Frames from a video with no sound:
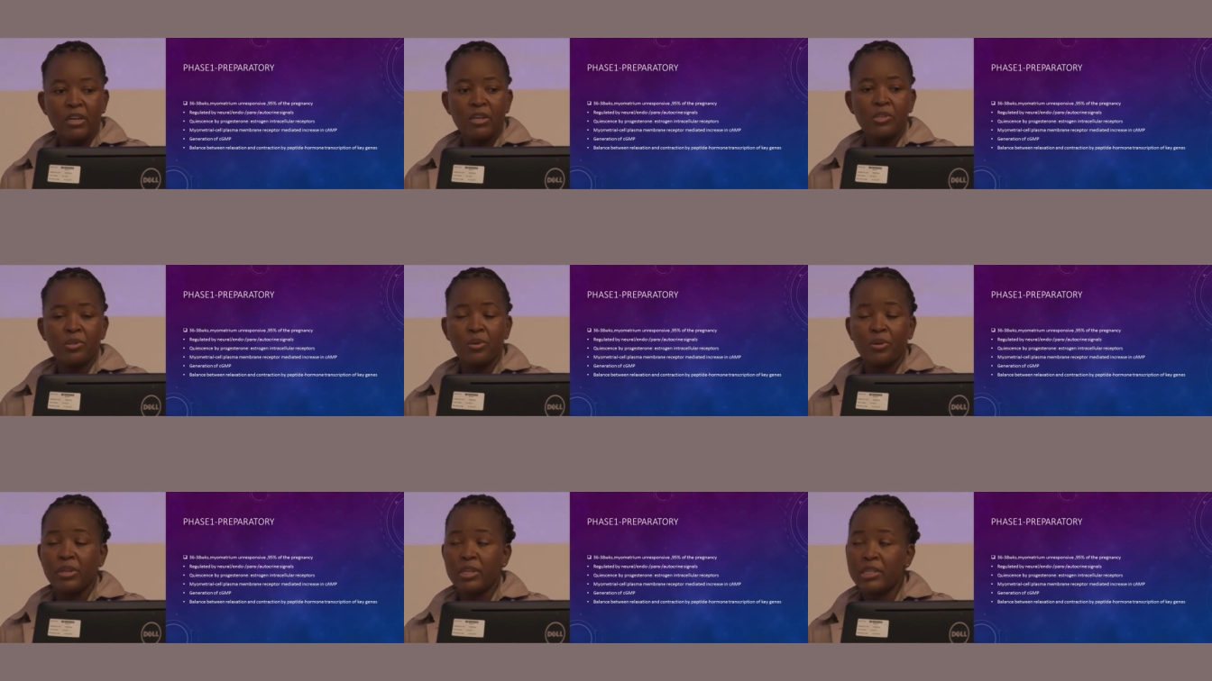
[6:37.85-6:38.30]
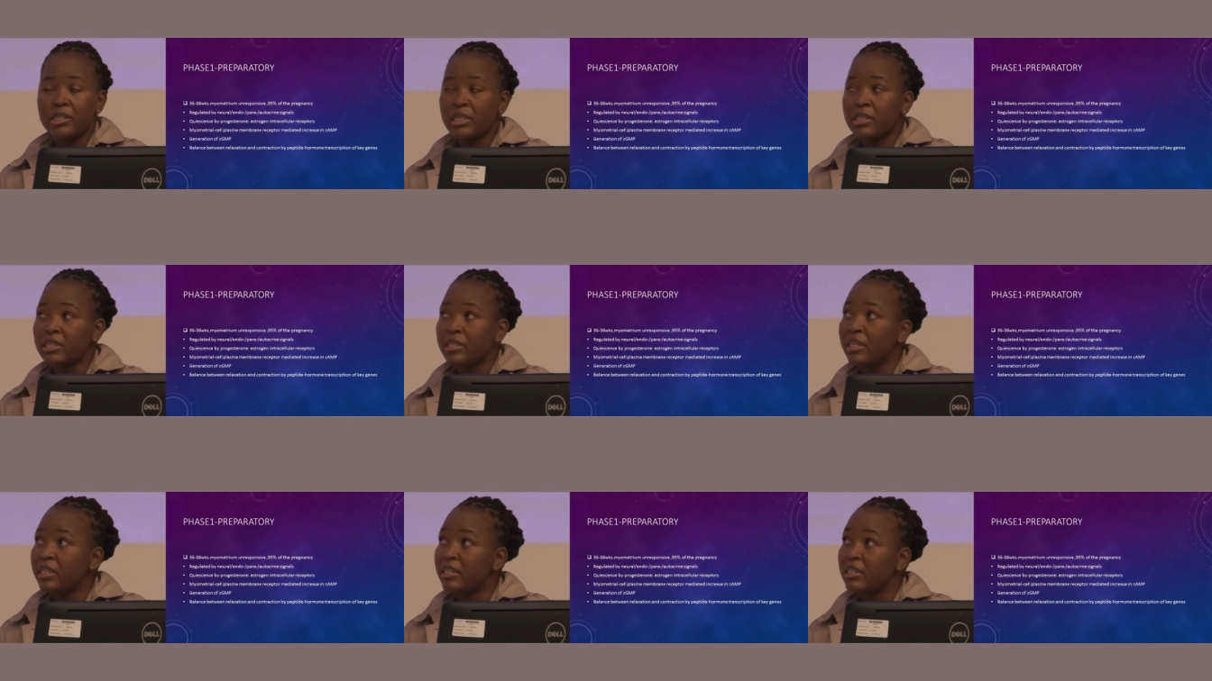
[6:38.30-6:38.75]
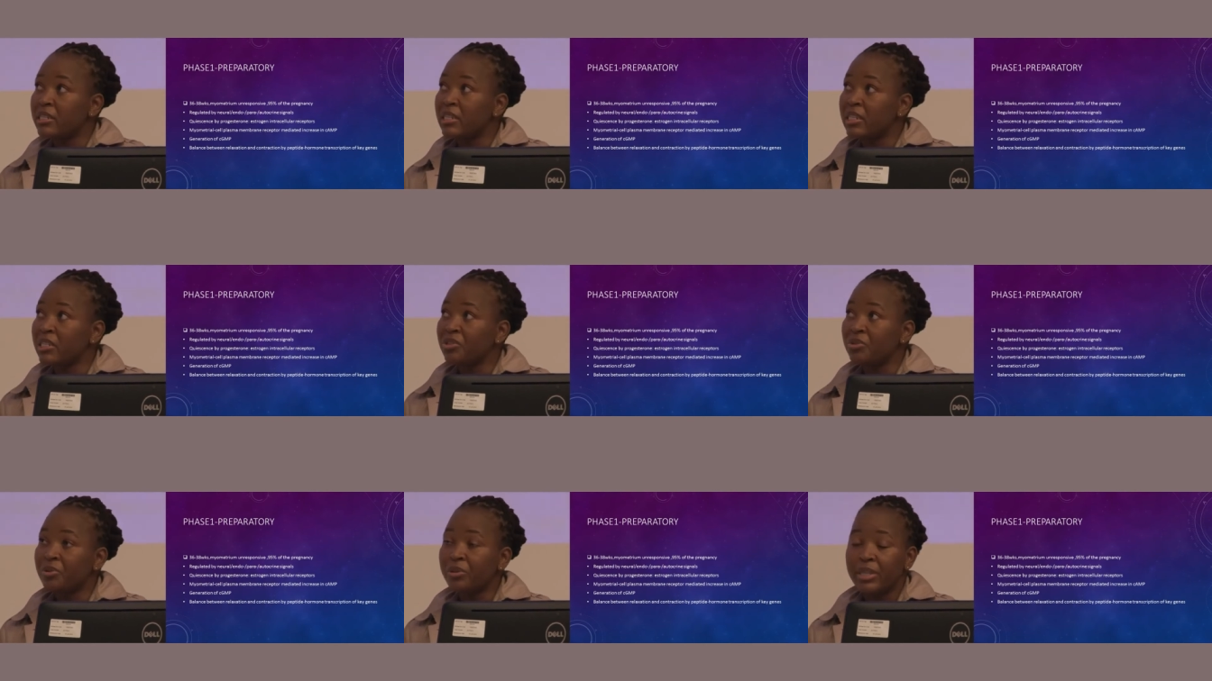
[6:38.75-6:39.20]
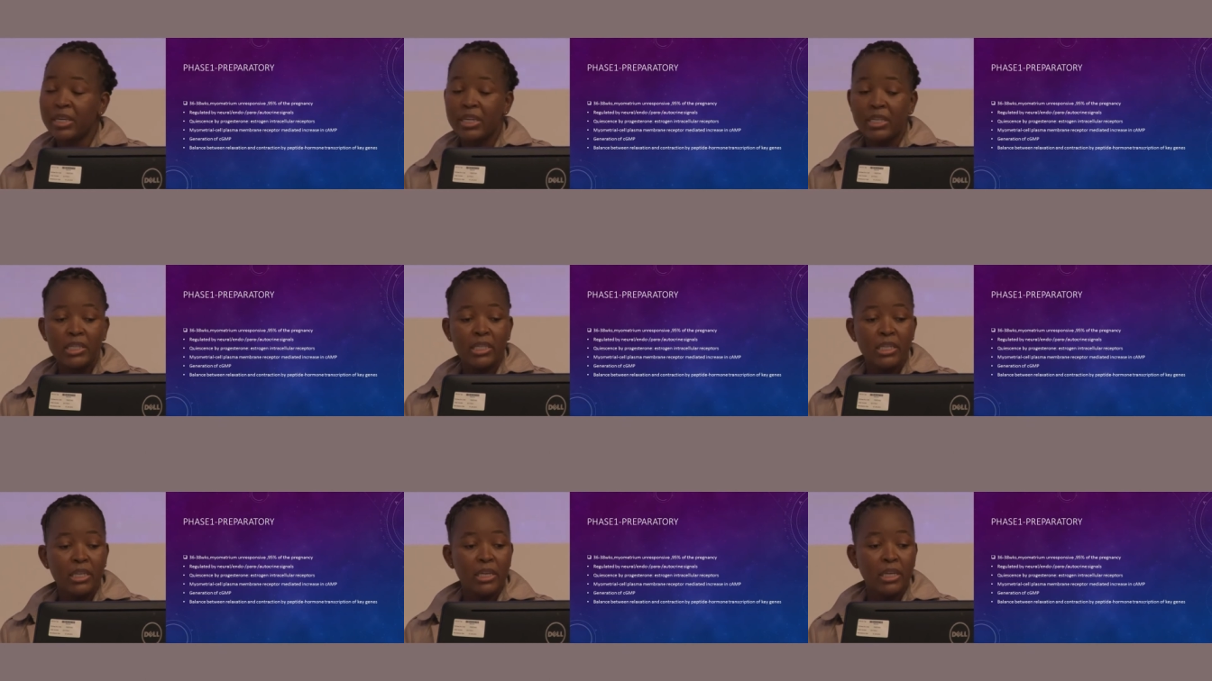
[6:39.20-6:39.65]
So this is 36 to
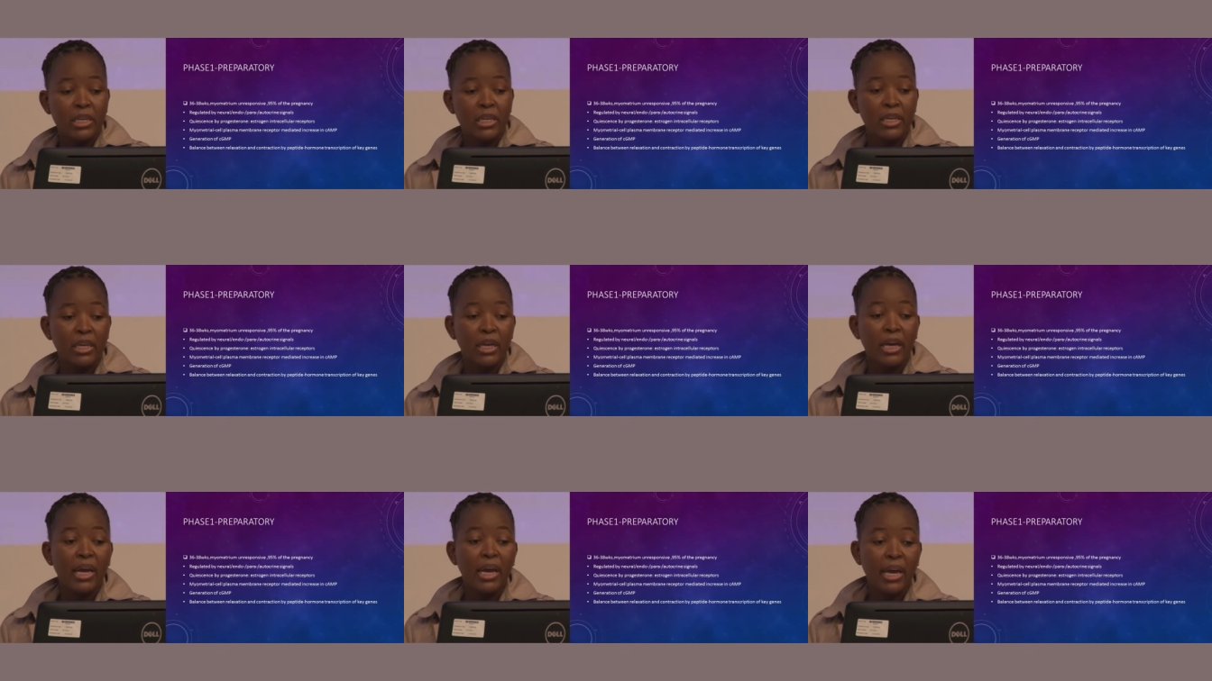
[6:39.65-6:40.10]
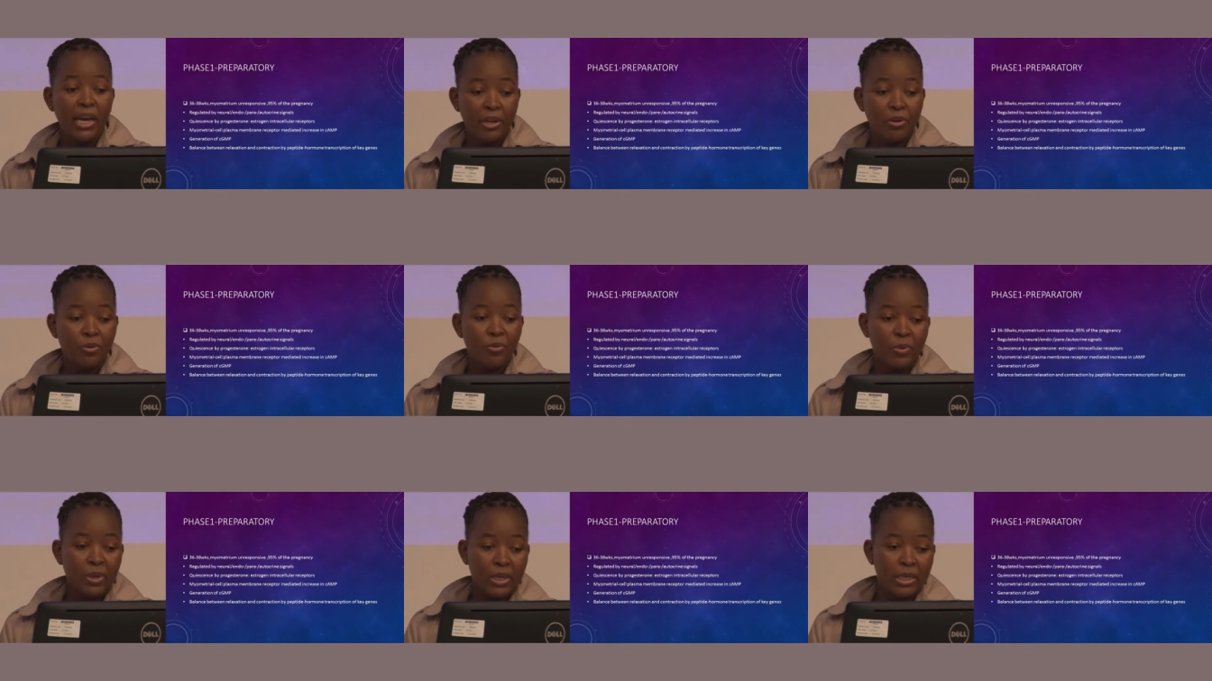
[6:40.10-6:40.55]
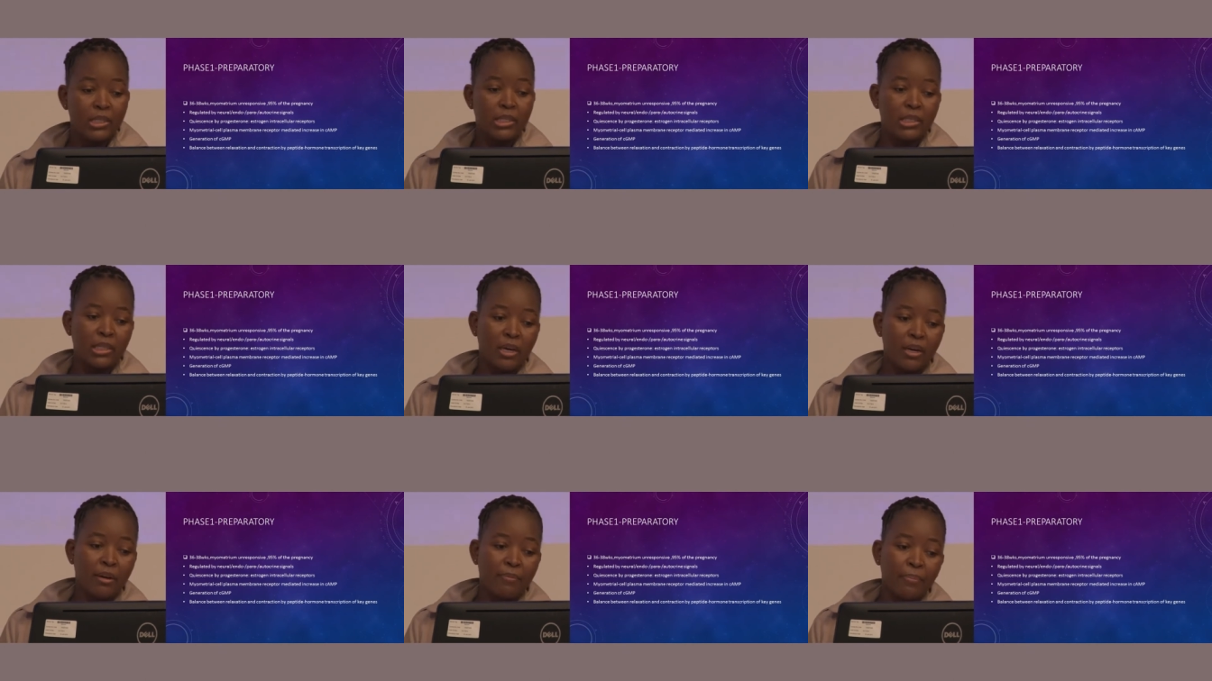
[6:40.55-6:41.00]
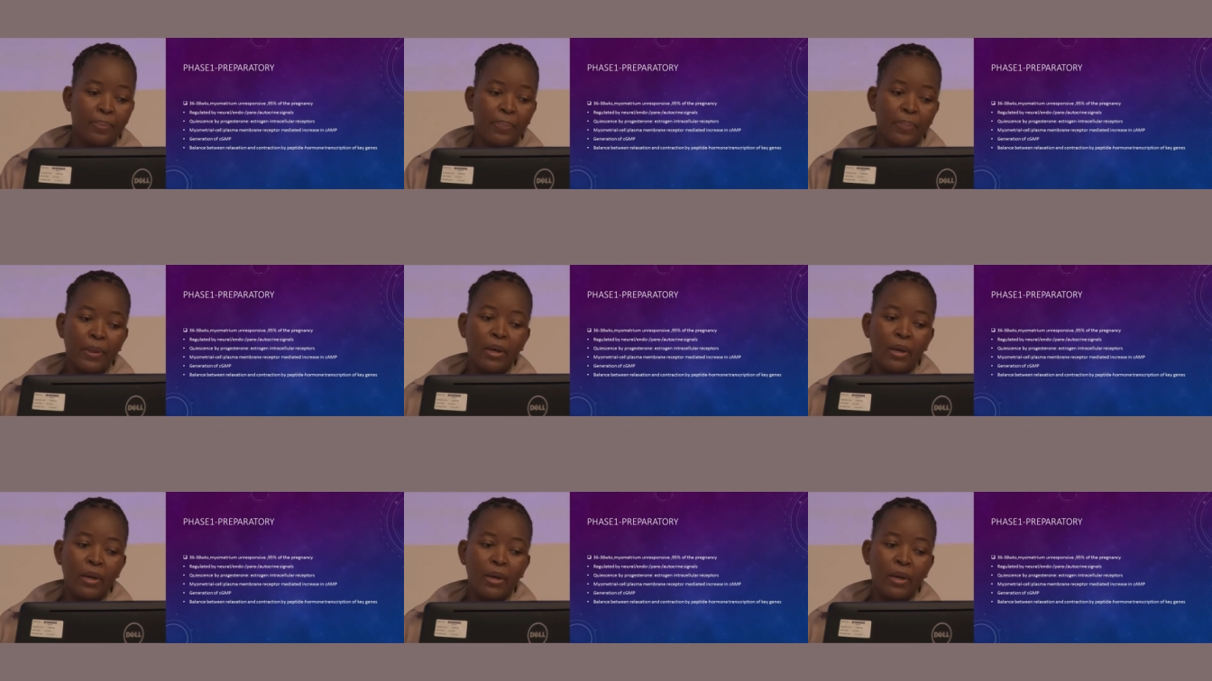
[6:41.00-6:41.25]
38 weeks um,